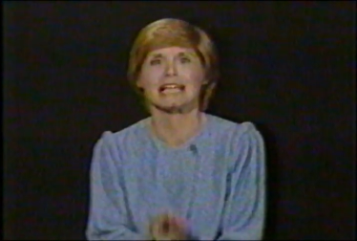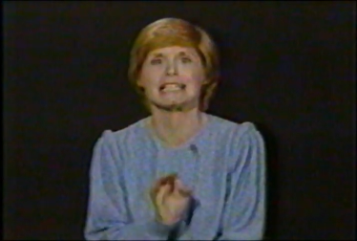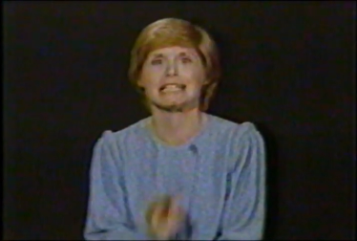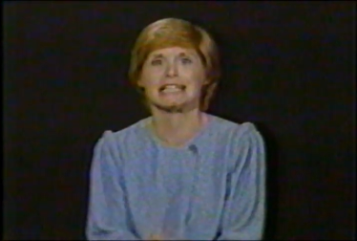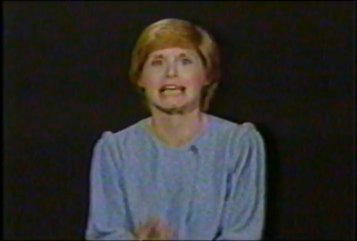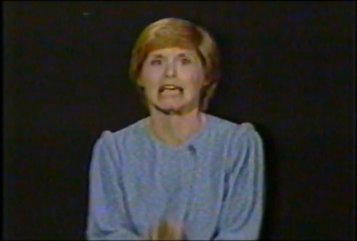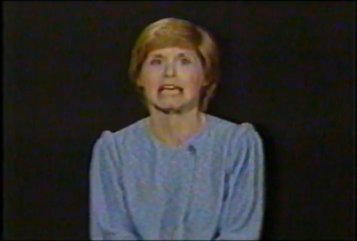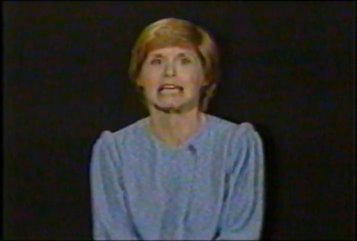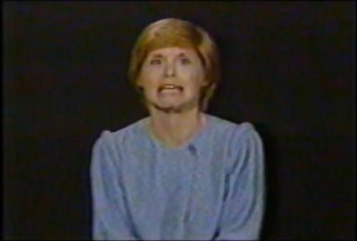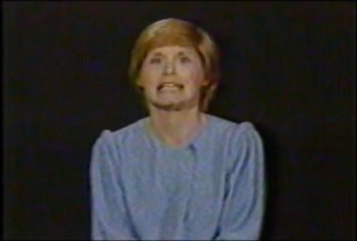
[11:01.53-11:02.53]
cents a
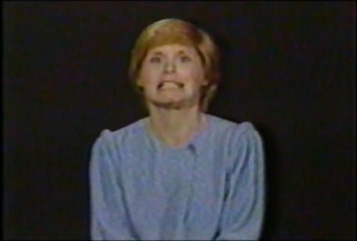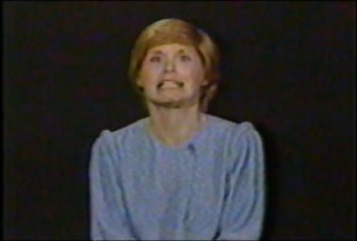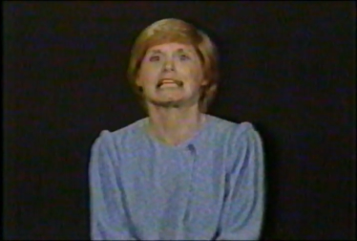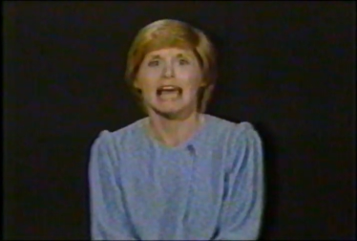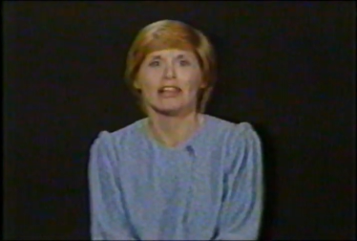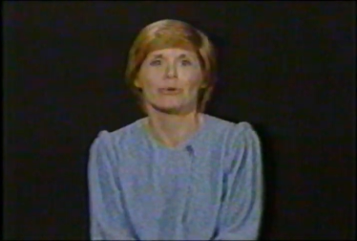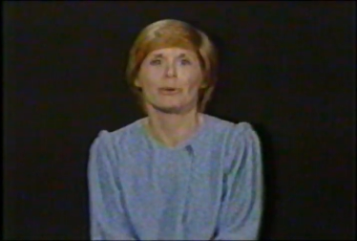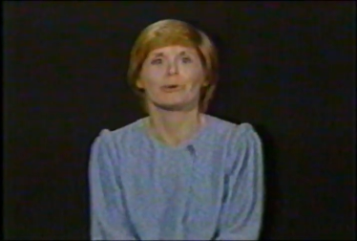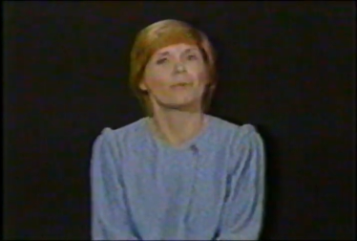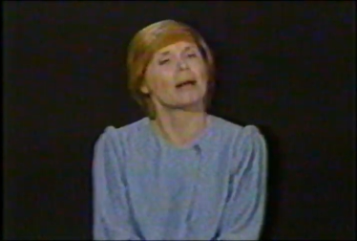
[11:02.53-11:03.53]
day
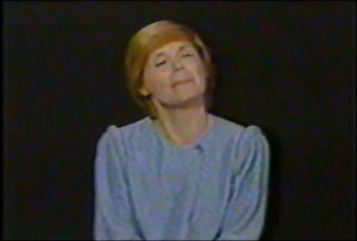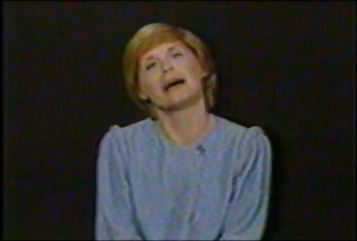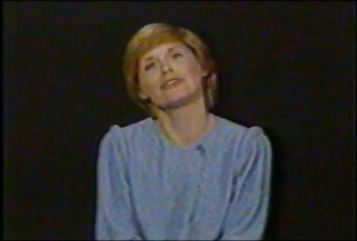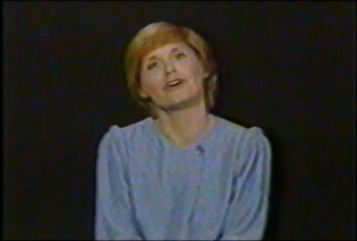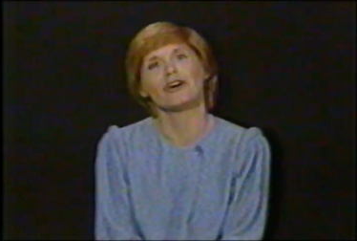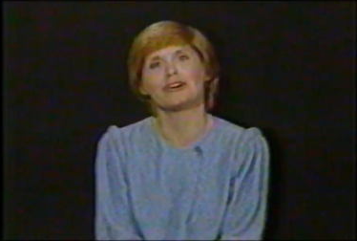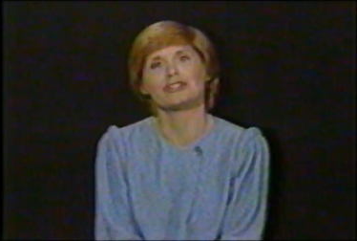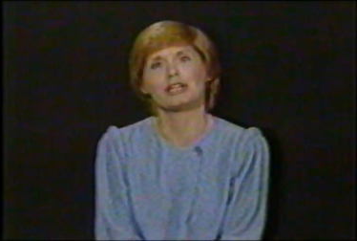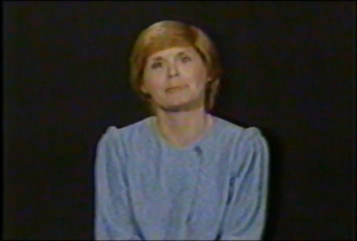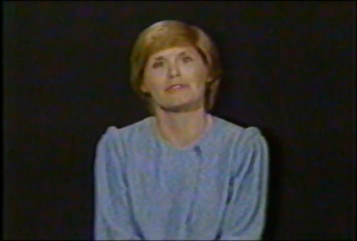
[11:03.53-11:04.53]
Together we would wipe out the
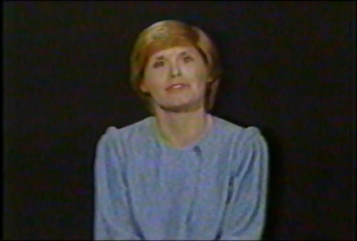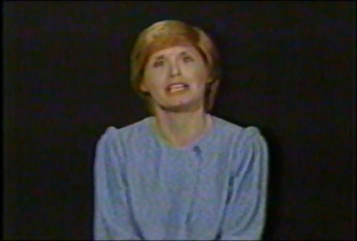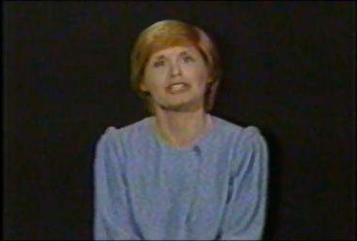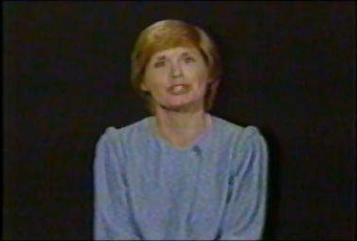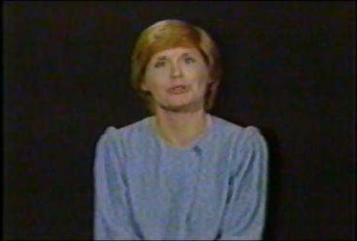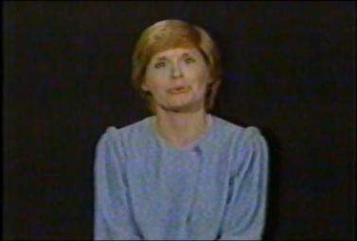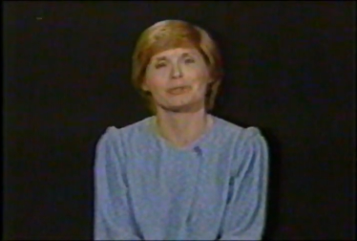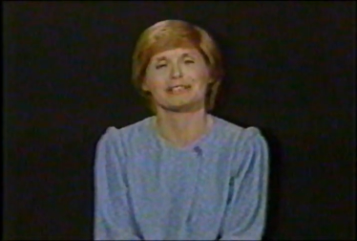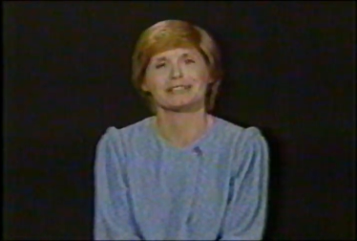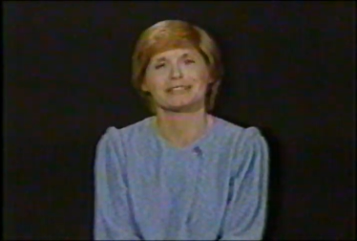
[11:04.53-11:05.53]
hardships of these children,